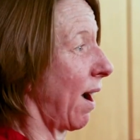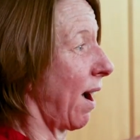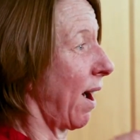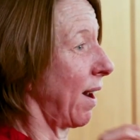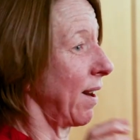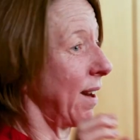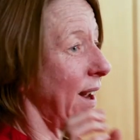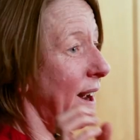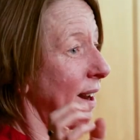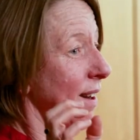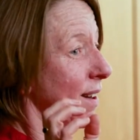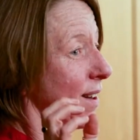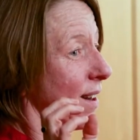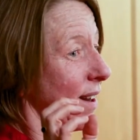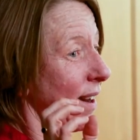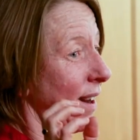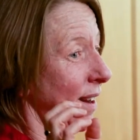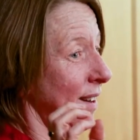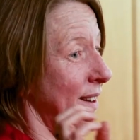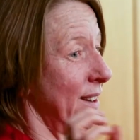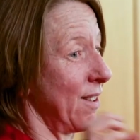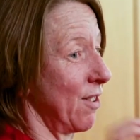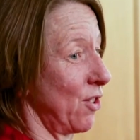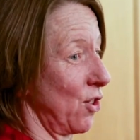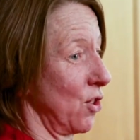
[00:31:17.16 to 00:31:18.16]

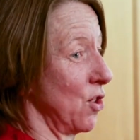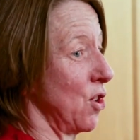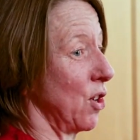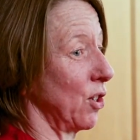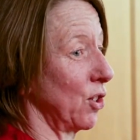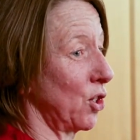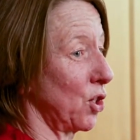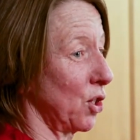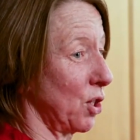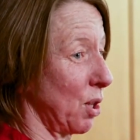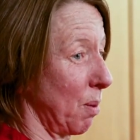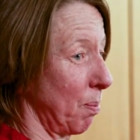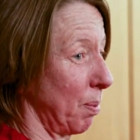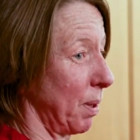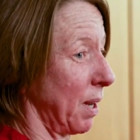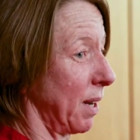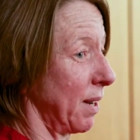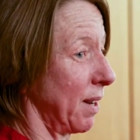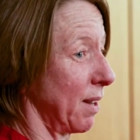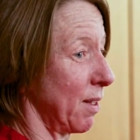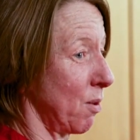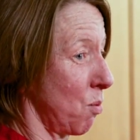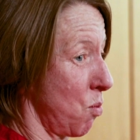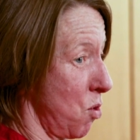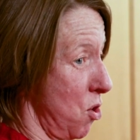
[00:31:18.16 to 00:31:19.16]
And not just the
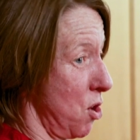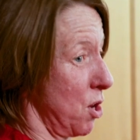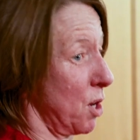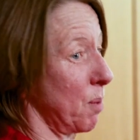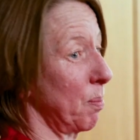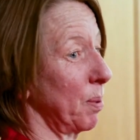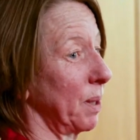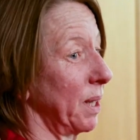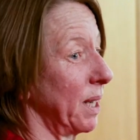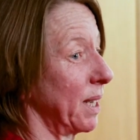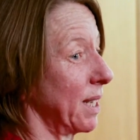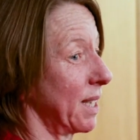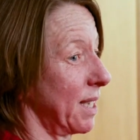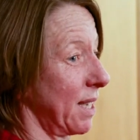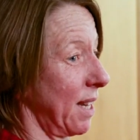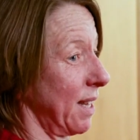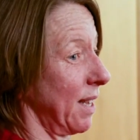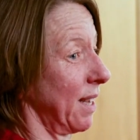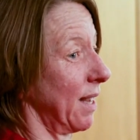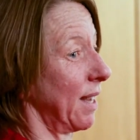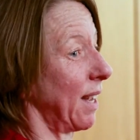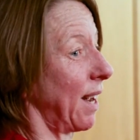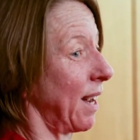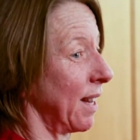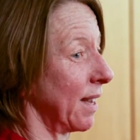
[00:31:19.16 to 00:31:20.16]
planet, the workplace
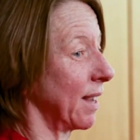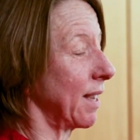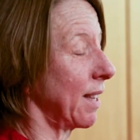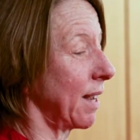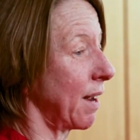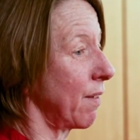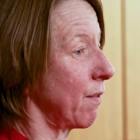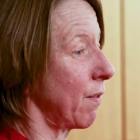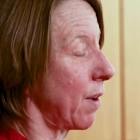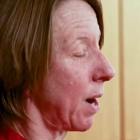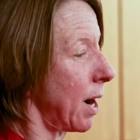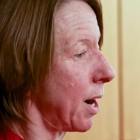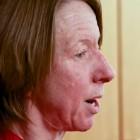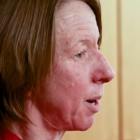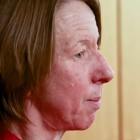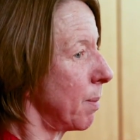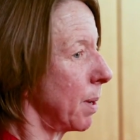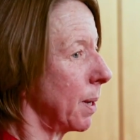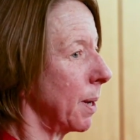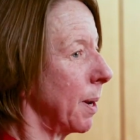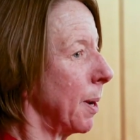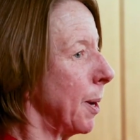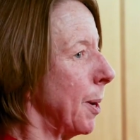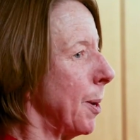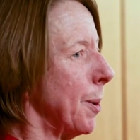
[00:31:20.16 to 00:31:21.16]
and the
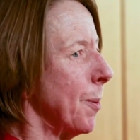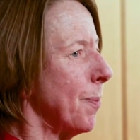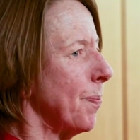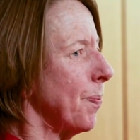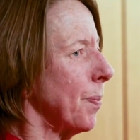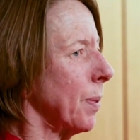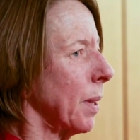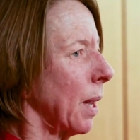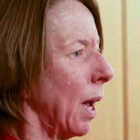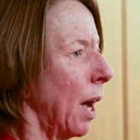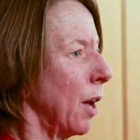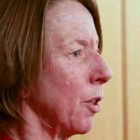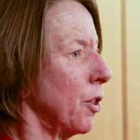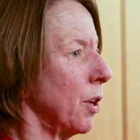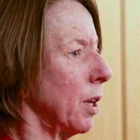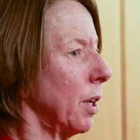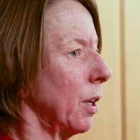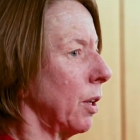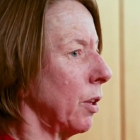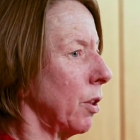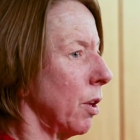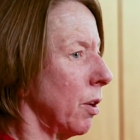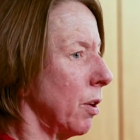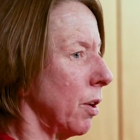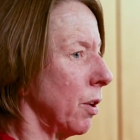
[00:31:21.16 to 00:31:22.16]
environment. I
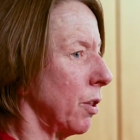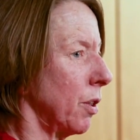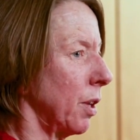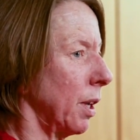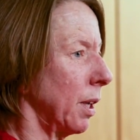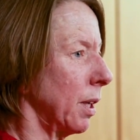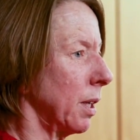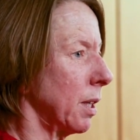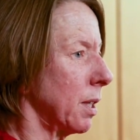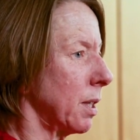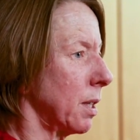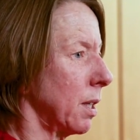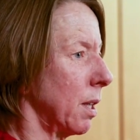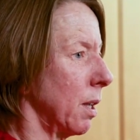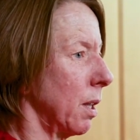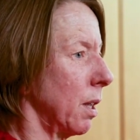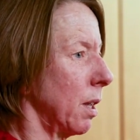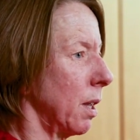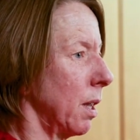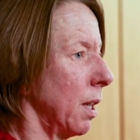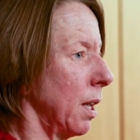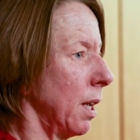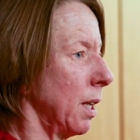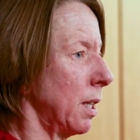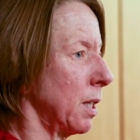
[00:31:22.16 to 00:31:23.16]
think there are things that
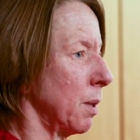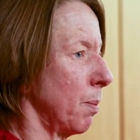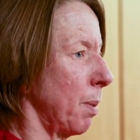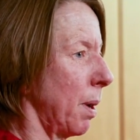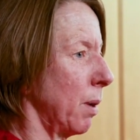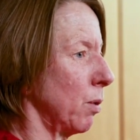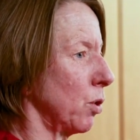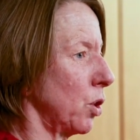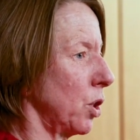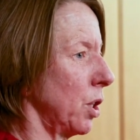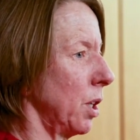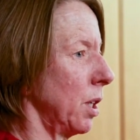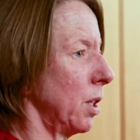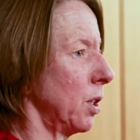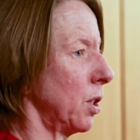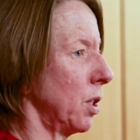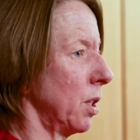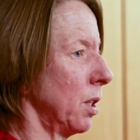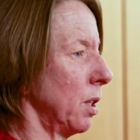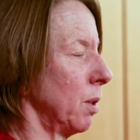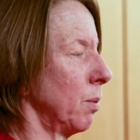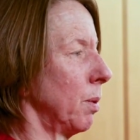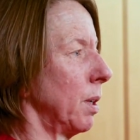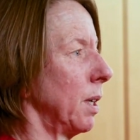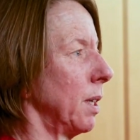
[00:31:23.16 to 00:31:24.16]
it's about
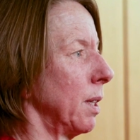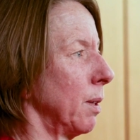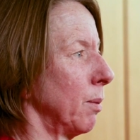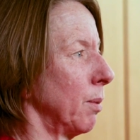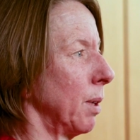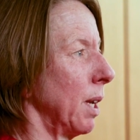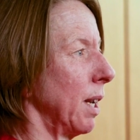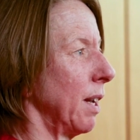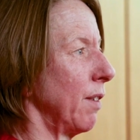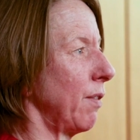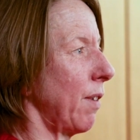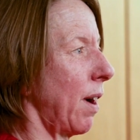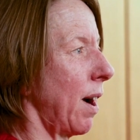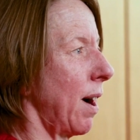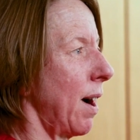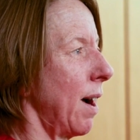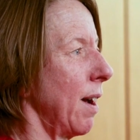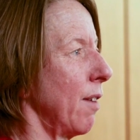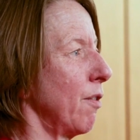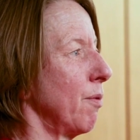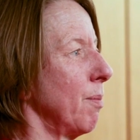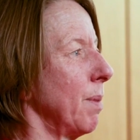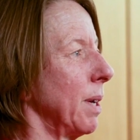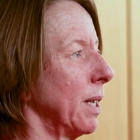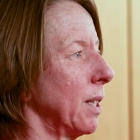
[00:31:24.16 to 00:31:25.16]
changing the way that we live.
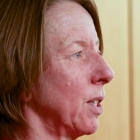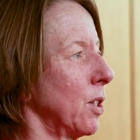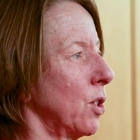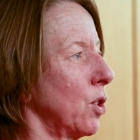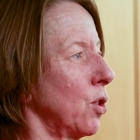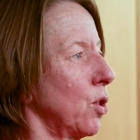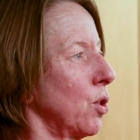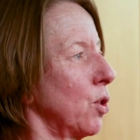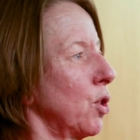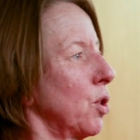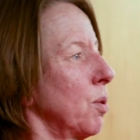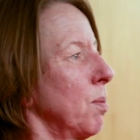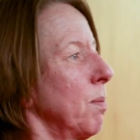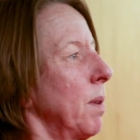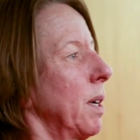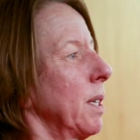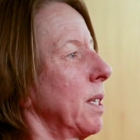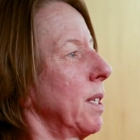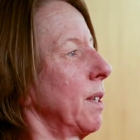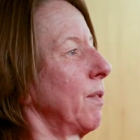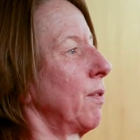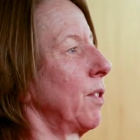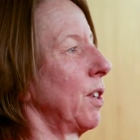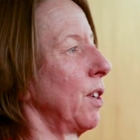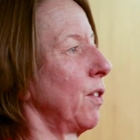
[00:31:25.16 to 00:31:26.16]
I've made such
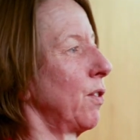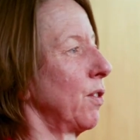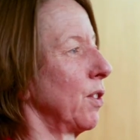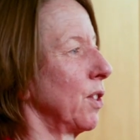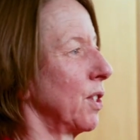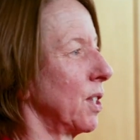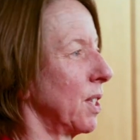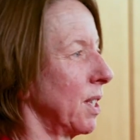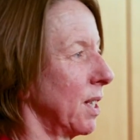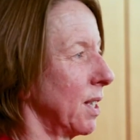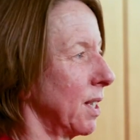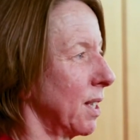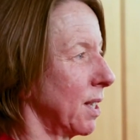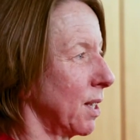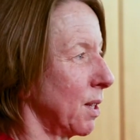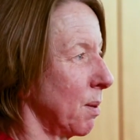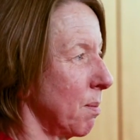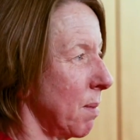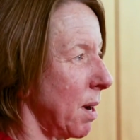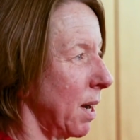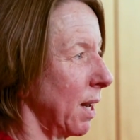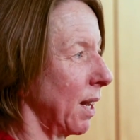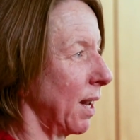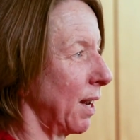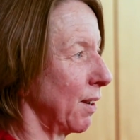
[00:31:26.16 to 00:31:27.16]
massive differences
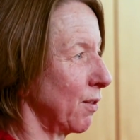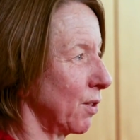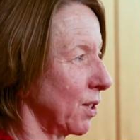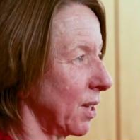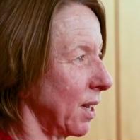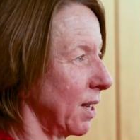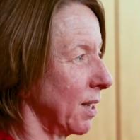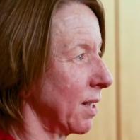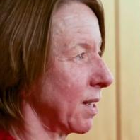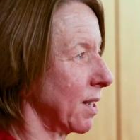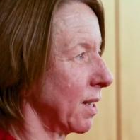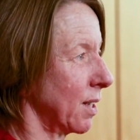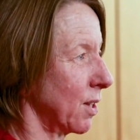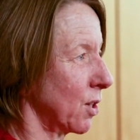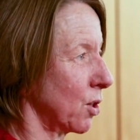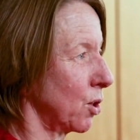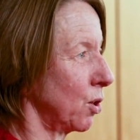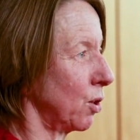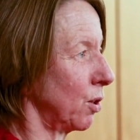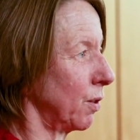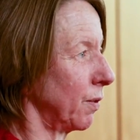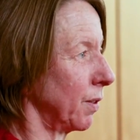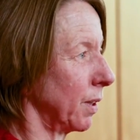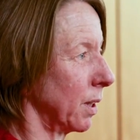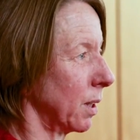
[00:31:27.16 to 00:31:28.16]
to my lifestyle since
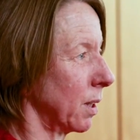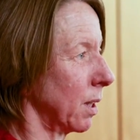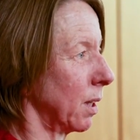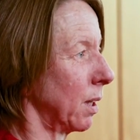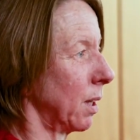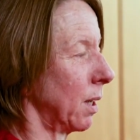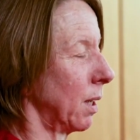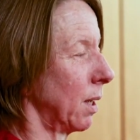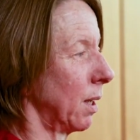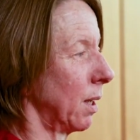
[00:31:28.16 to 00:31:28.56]
COVID.